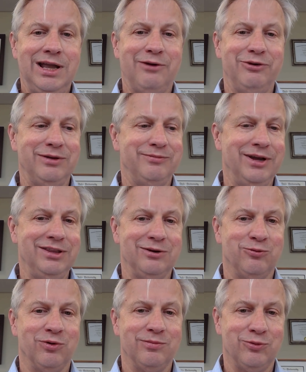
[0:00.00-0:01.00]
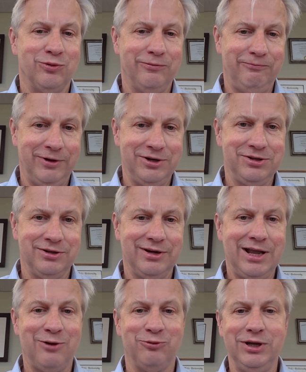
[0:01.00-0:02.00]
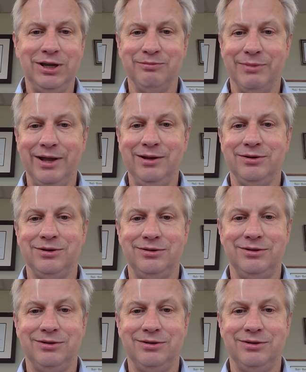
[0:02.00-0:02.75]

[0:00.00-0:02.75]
how we can make their work more efficient, how we can make